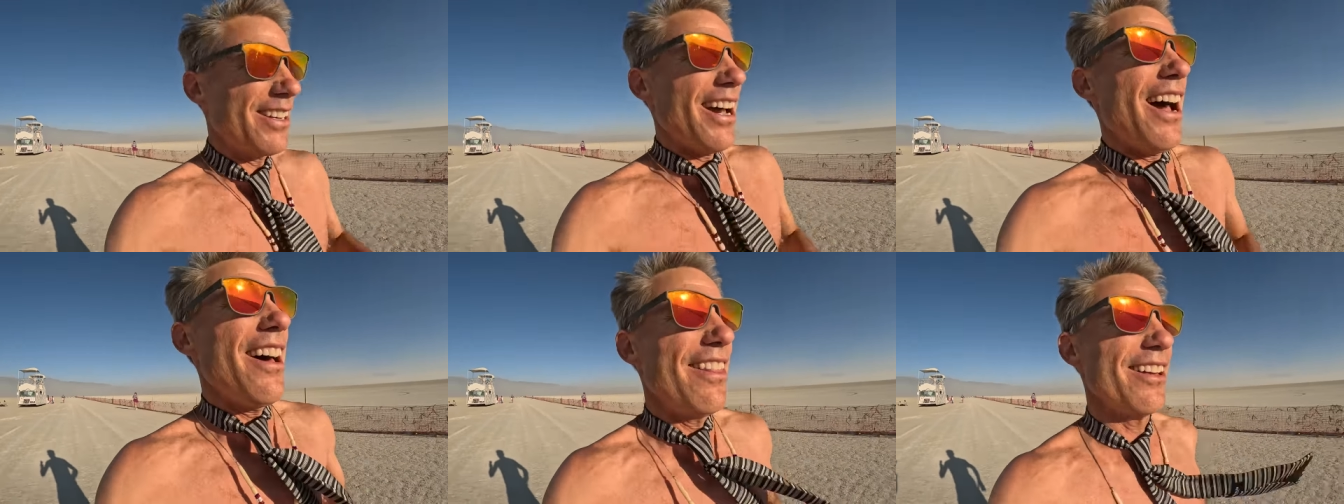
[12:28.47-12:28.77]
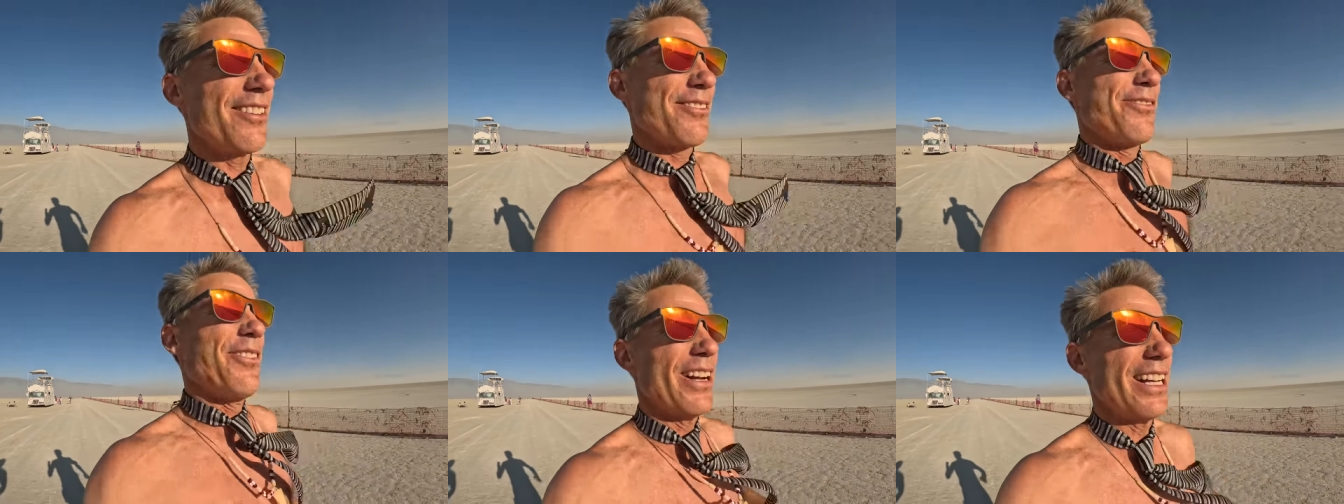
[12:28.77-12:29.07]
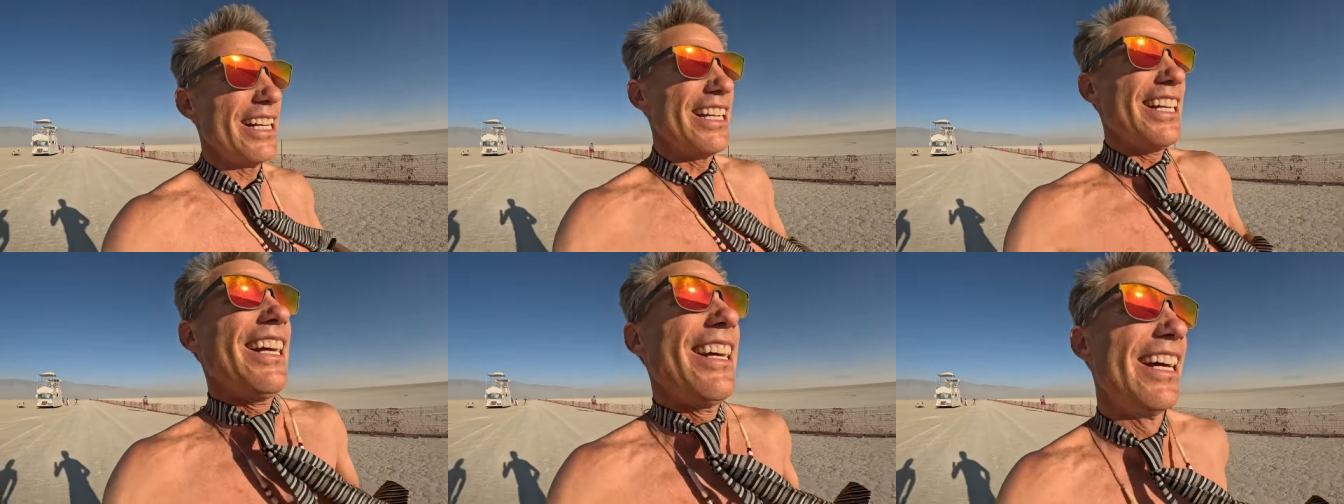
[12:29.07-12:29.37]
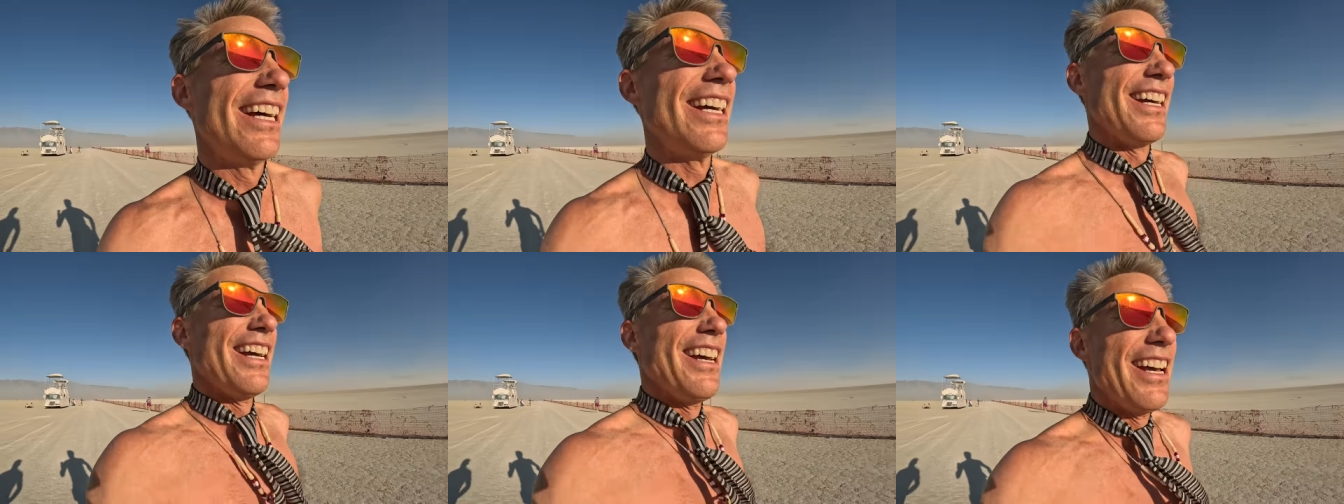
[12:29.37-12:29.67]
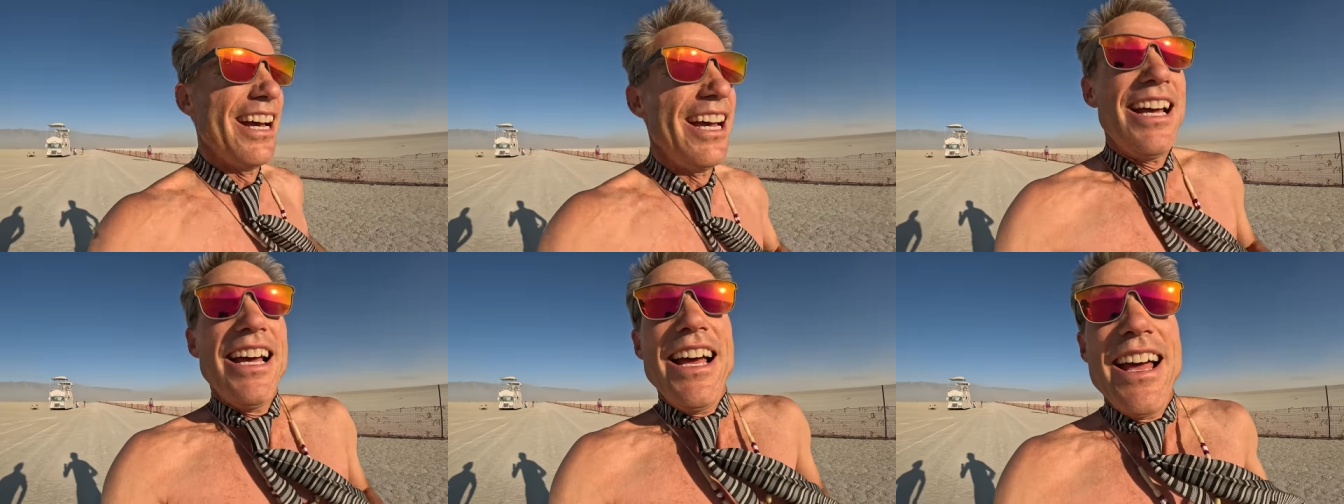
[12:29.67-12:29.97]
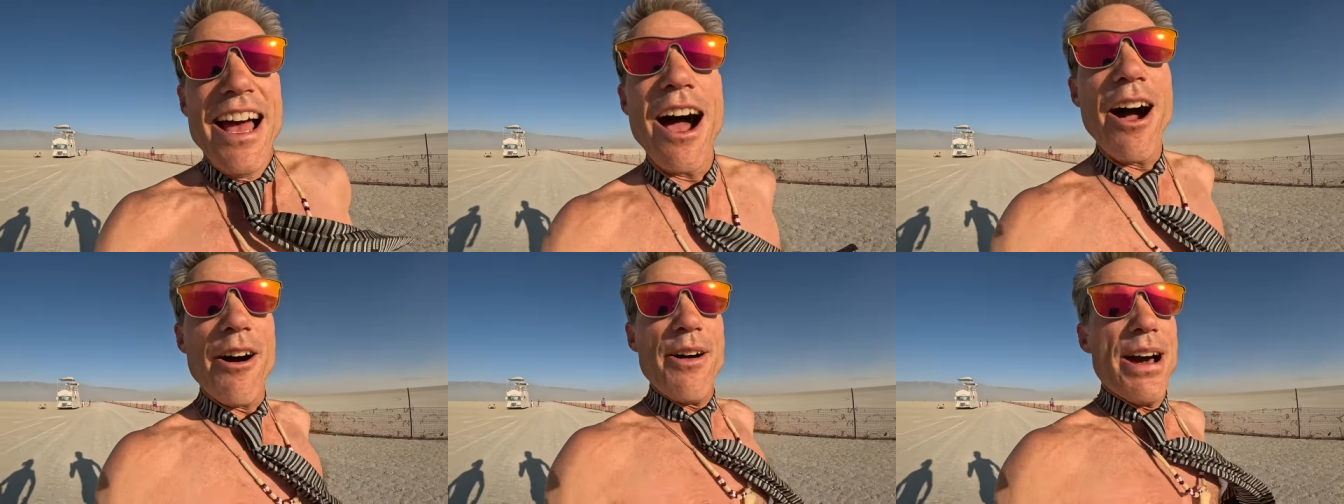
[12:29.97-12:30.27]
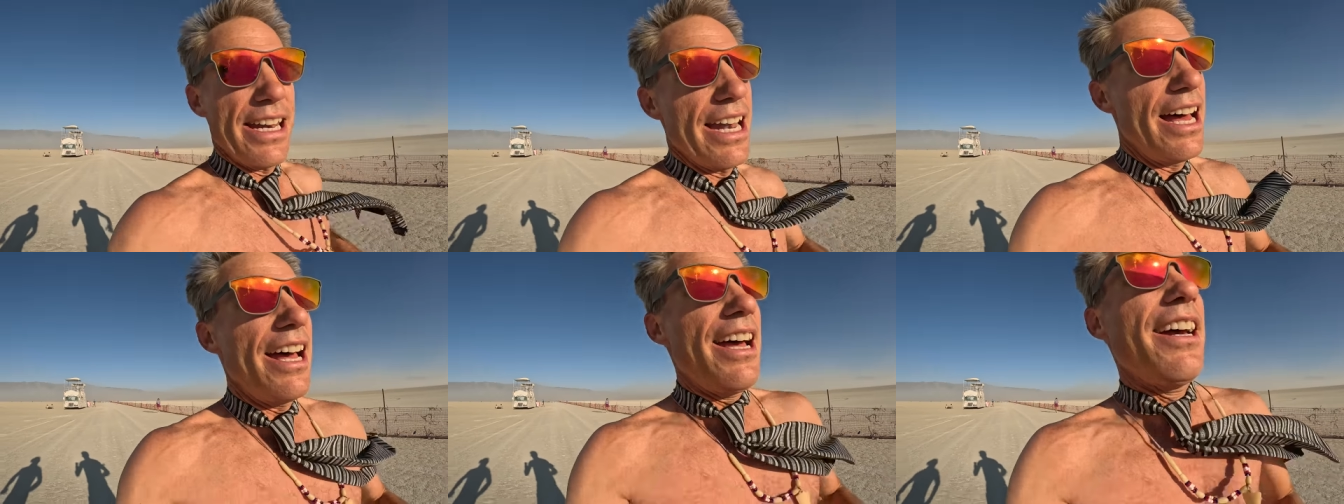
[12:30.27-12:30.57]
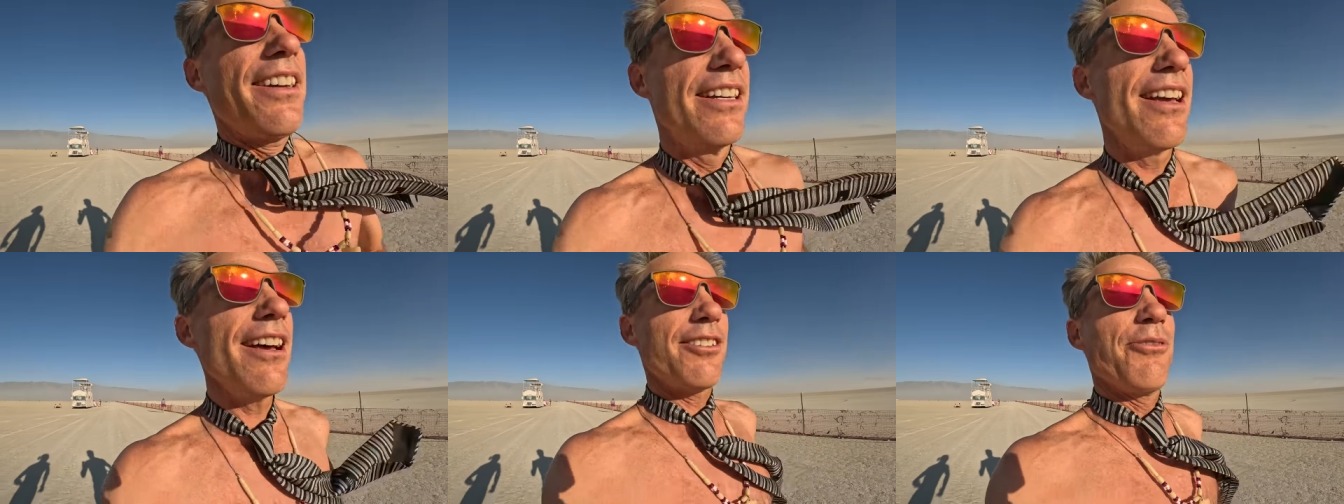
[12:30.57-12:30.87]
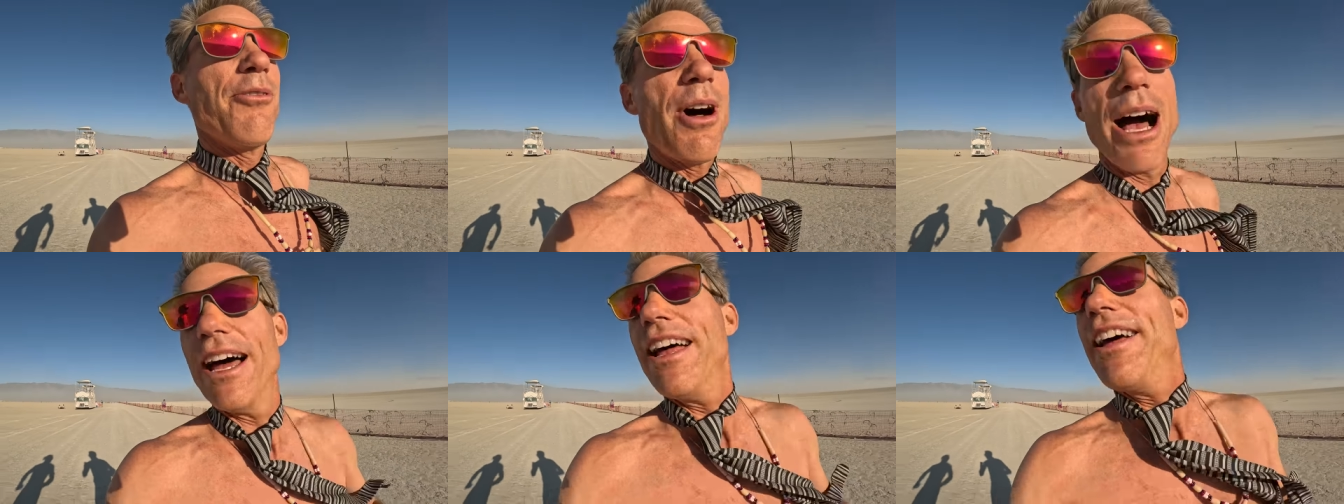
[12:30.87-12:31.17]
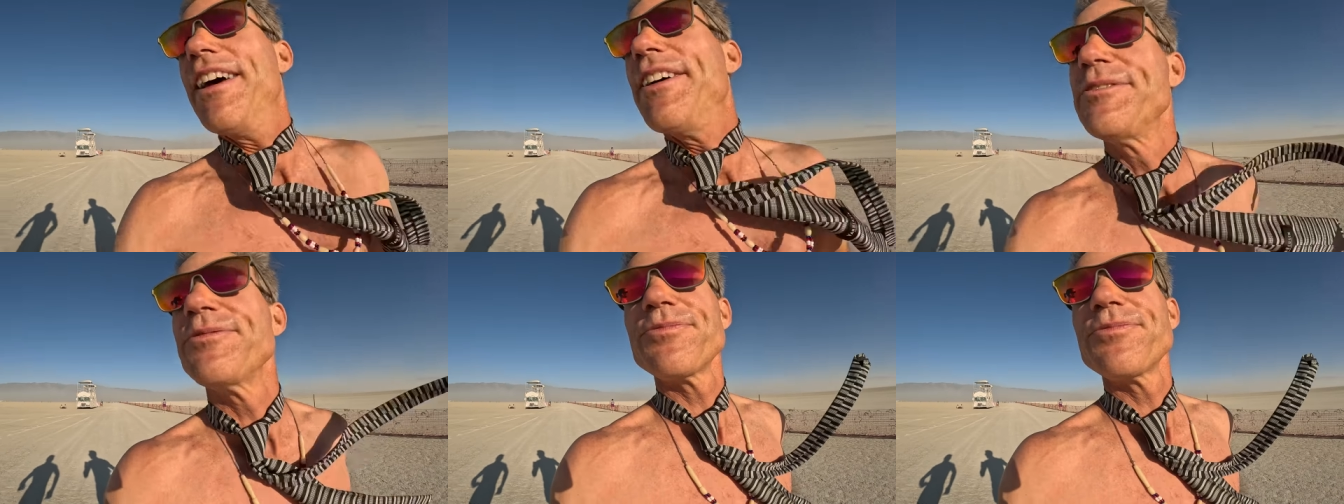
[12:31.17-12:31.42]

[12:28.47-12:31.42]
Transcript: God, that's funny. Oh, and guess what?